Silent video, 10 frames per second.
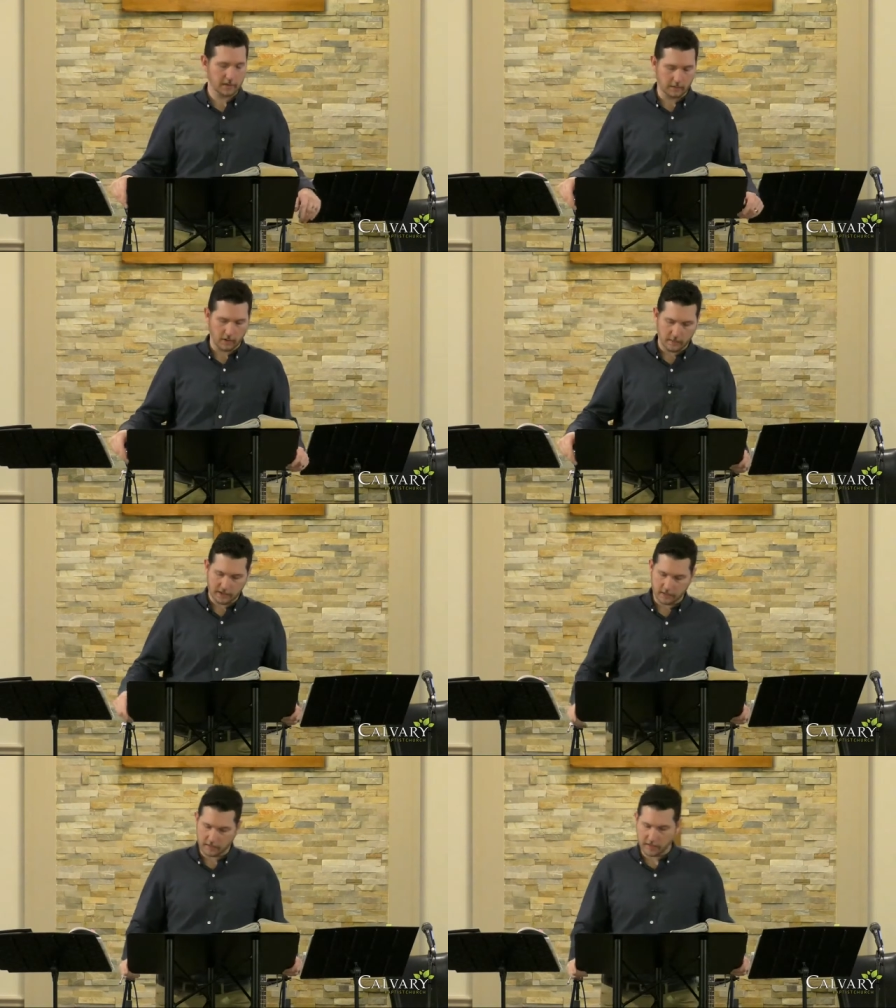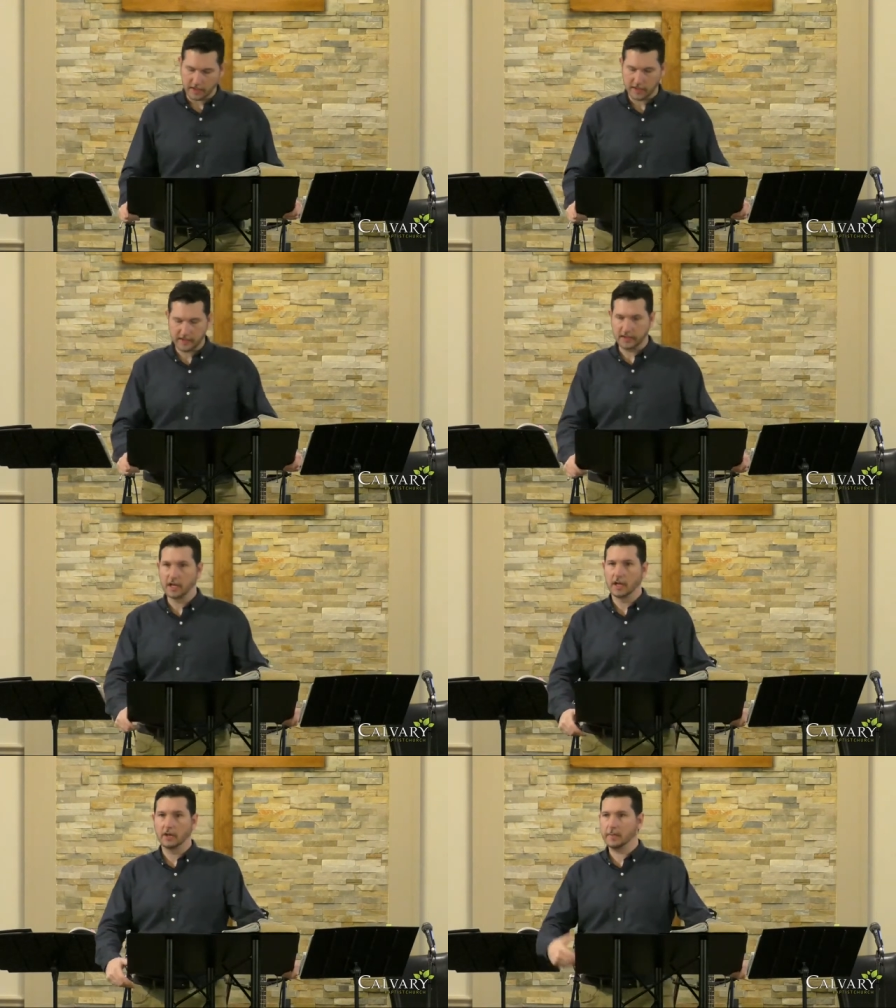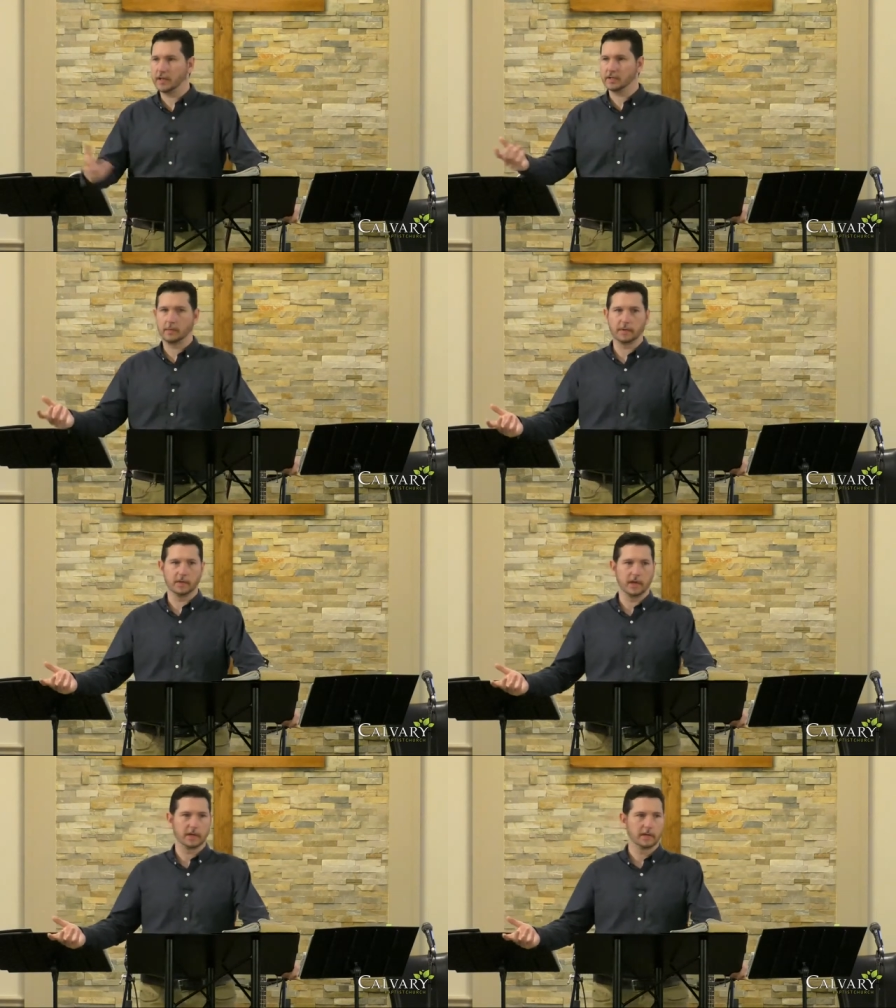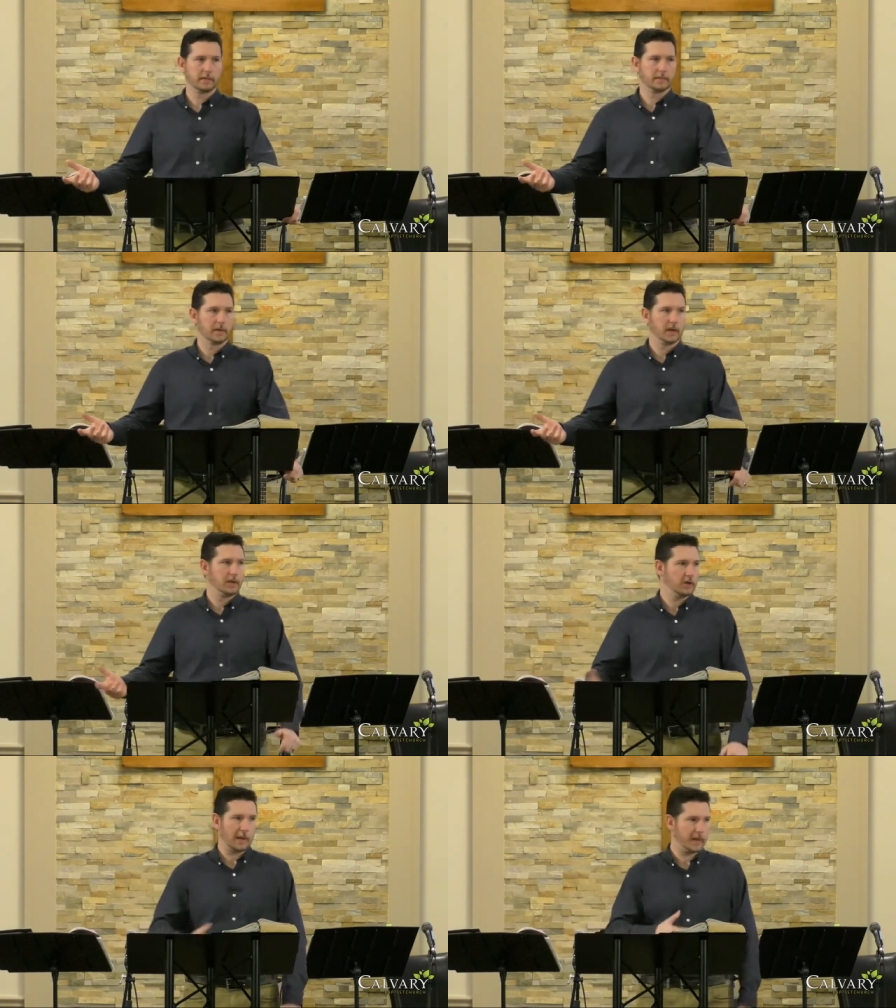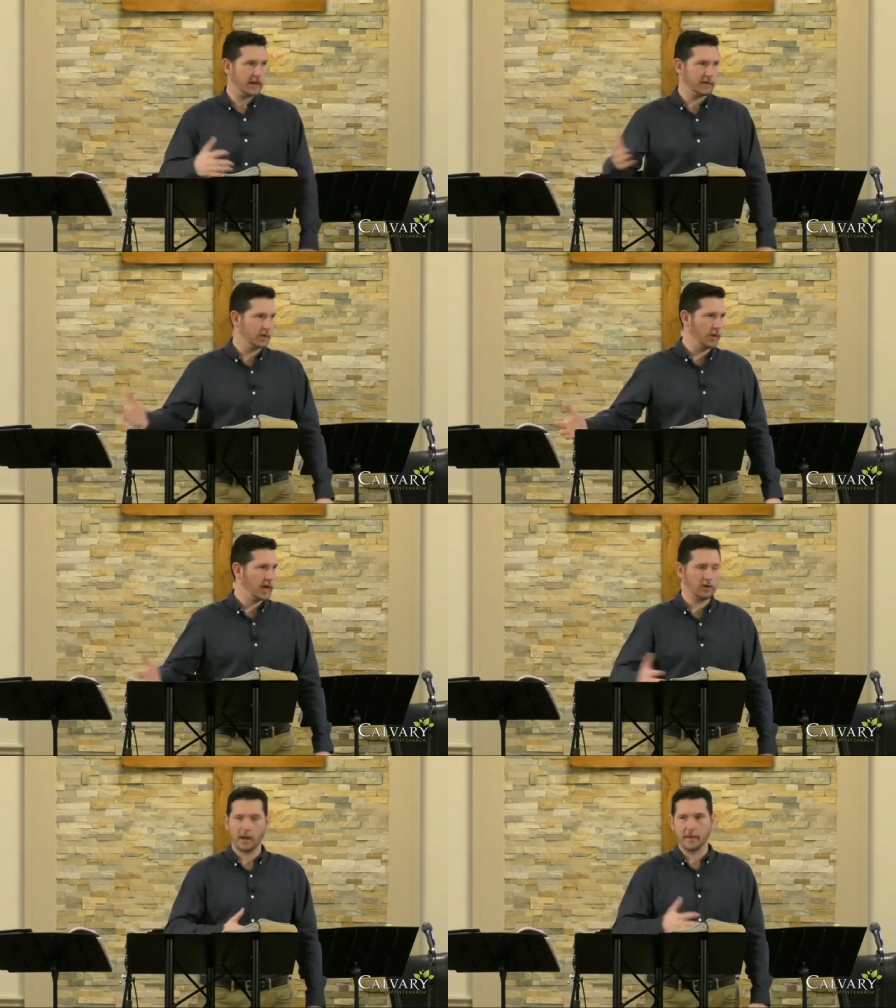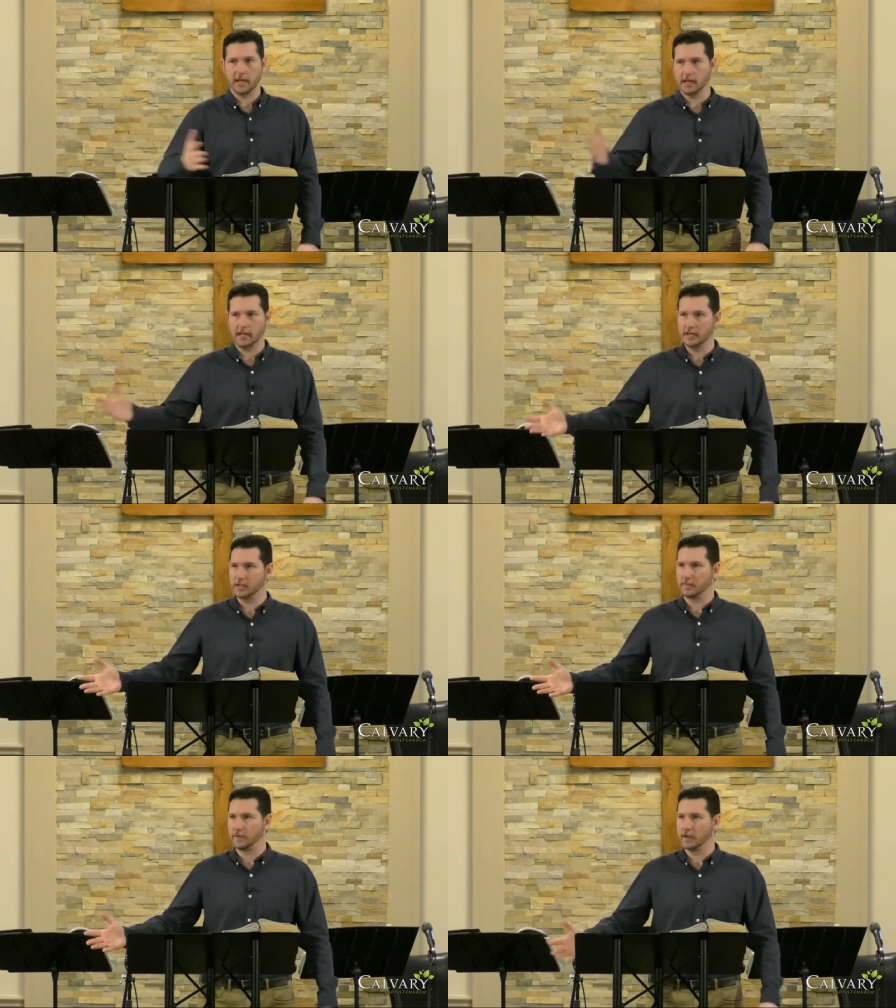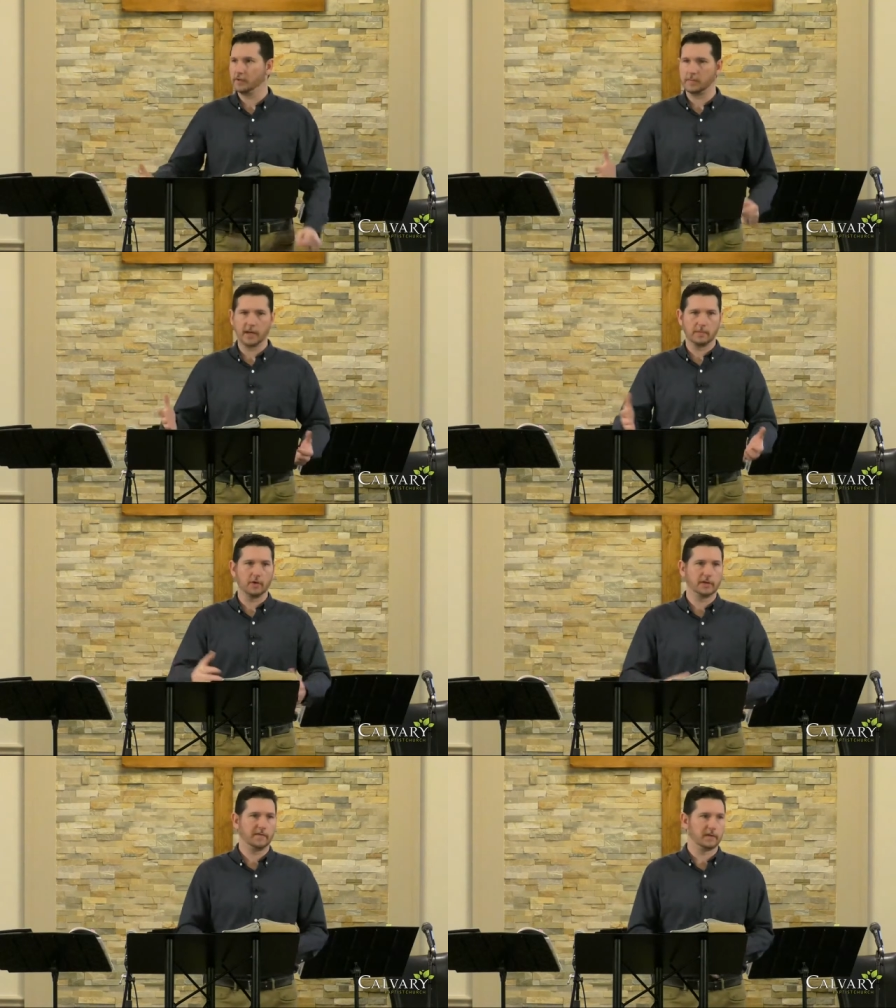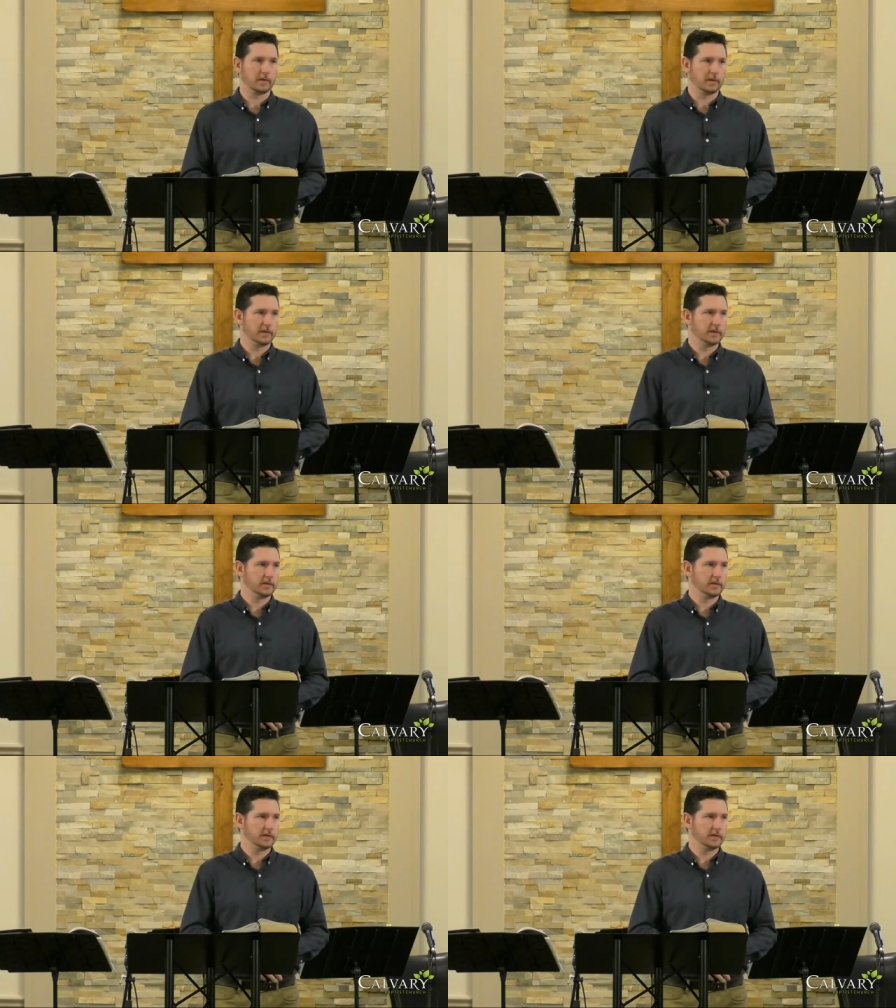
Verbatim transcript: to the Romans or the Corinthians is you're being a stumbling block. You're not paving the way, you're not making it easier for others, you're making it more difficult.